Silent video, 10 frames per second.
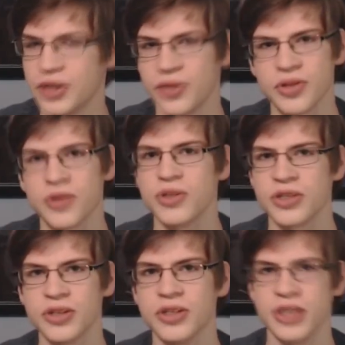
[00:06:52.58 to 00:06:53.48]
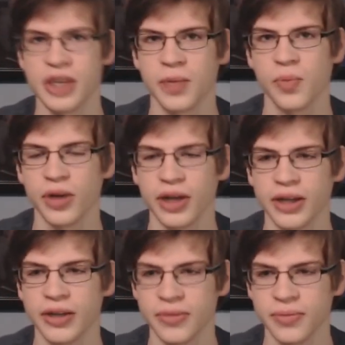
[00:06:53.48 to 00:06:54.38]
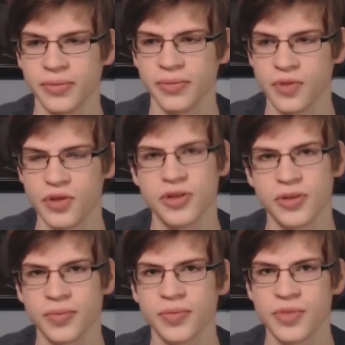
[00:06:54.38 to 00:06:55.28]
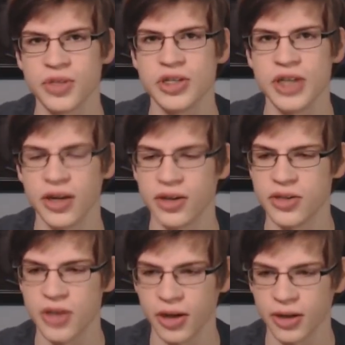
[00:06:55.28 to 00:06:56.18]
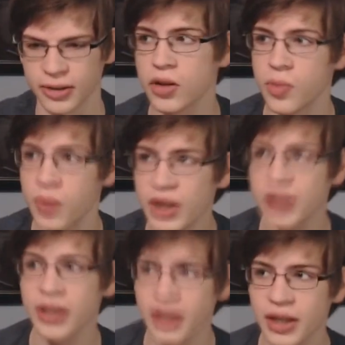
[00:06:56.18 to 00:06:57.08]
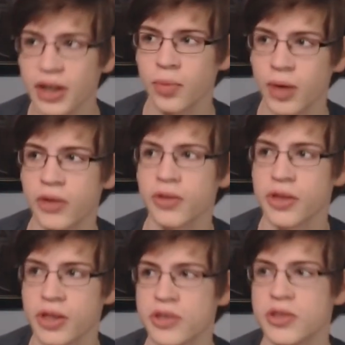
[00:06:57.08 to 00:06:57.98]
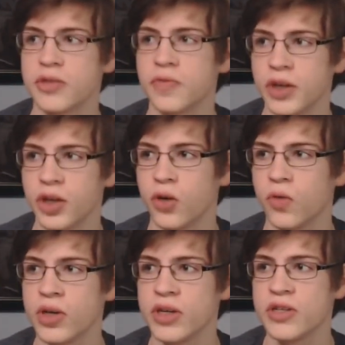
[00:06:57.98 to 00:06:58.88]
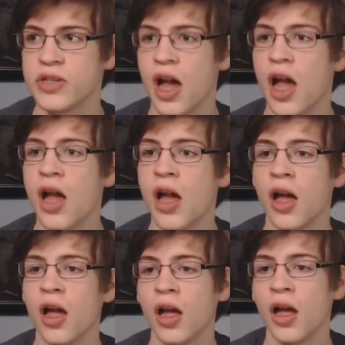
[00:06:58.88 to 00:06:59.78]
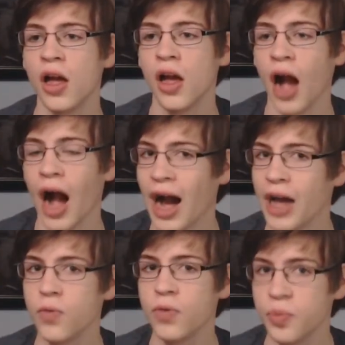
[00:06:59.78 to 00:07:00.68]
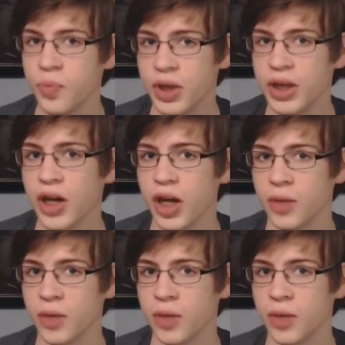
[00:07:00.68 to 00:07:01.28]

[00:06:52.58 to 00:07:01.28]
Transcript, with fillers: it's always good to take a break and just sit down and talk. The big thing about this video is I will be